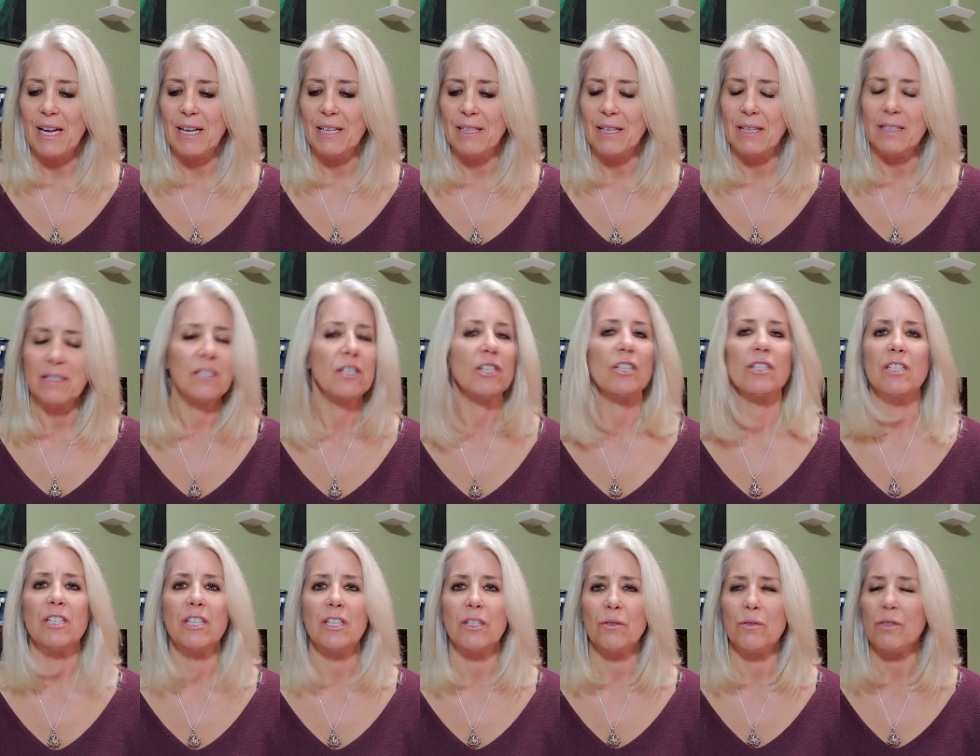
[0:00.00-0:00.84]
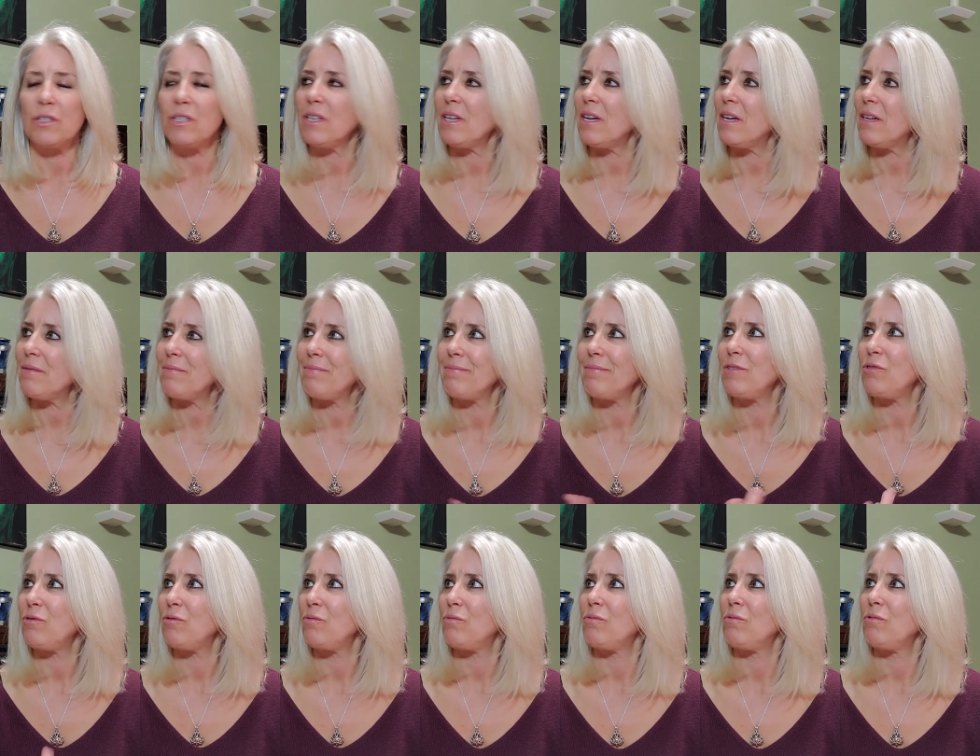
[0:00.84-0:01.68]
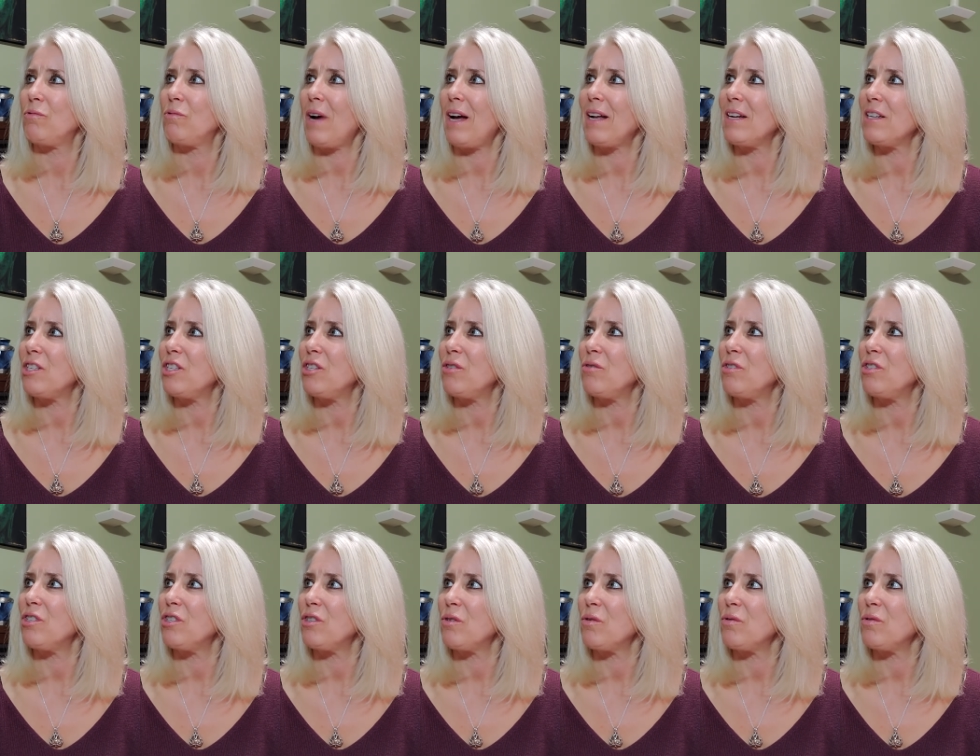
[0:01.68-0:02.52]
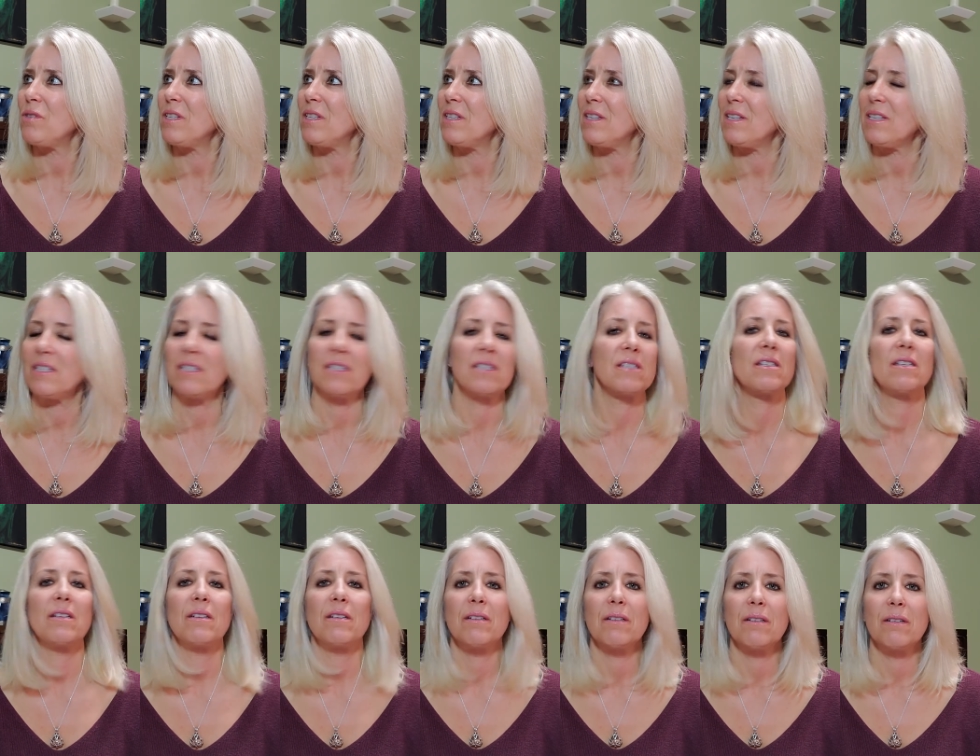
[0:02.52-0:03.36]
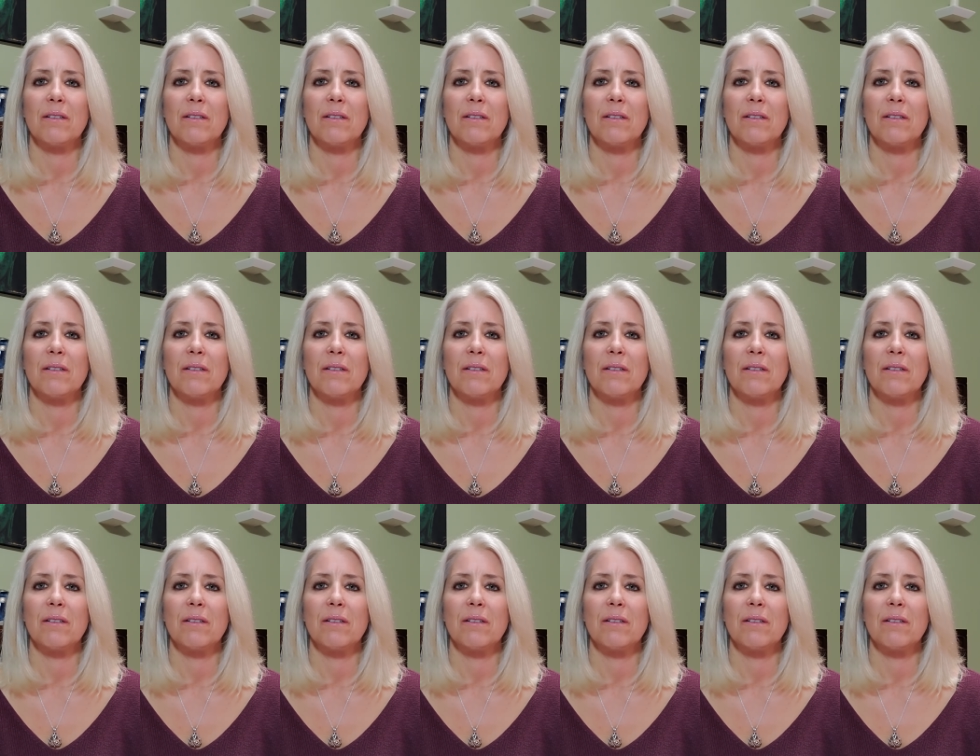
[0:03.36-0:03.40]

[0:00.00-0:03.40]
And then to, you know, to gratitude to go to this